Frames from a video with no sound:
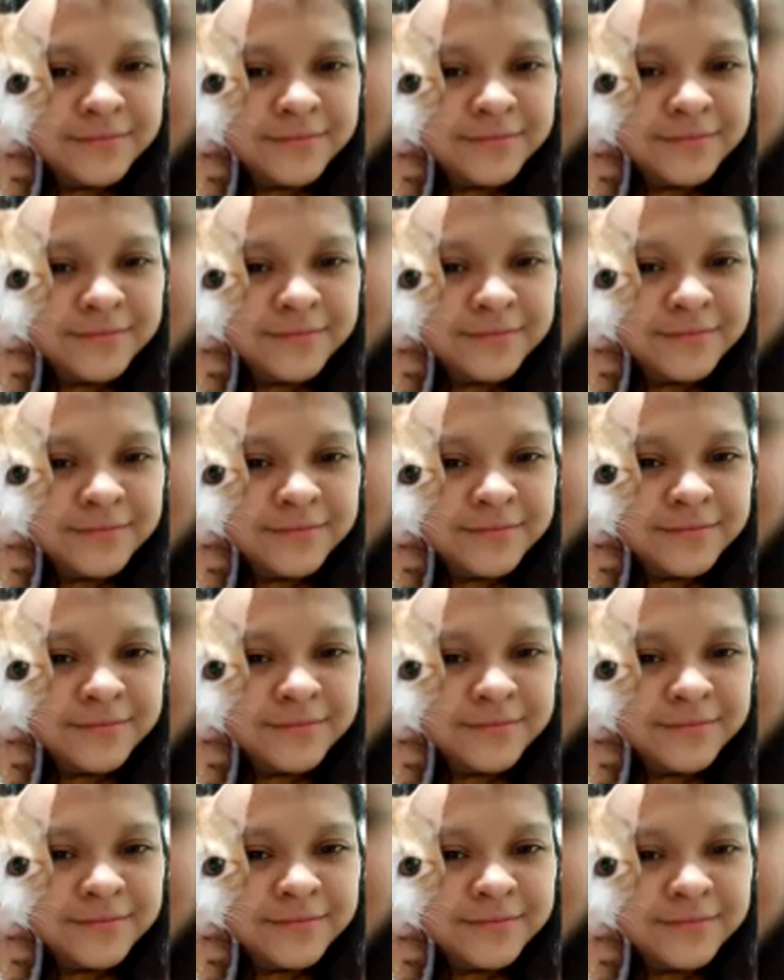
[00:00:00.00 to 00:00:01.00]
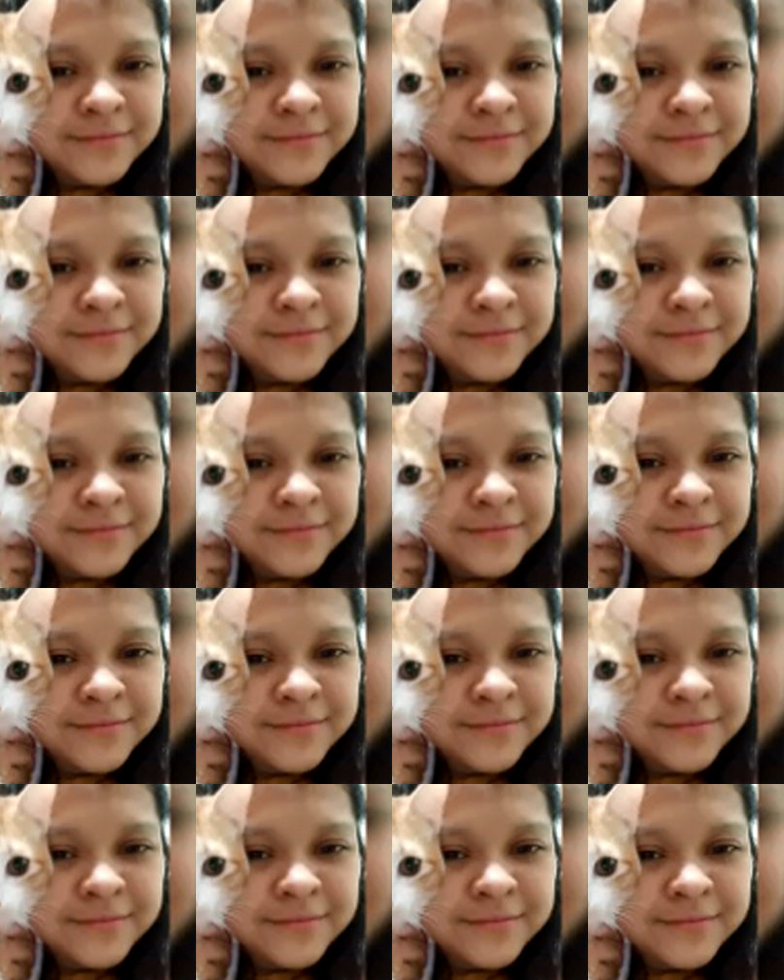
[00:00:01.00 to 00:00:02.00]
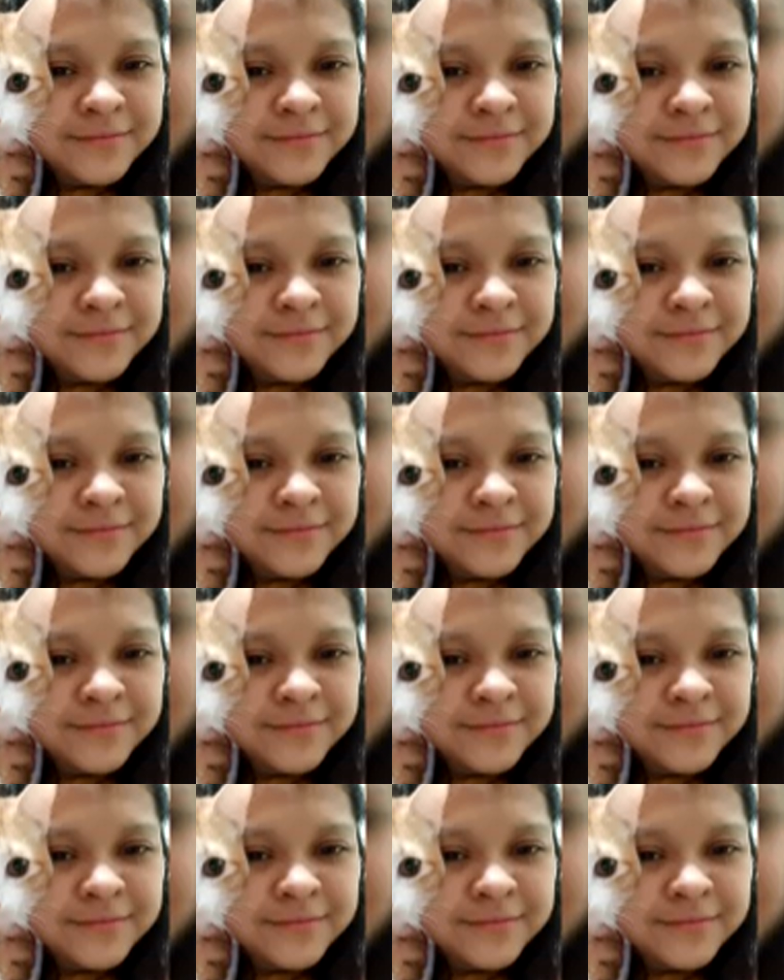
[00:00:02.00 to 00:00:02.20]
This person isn't speaking.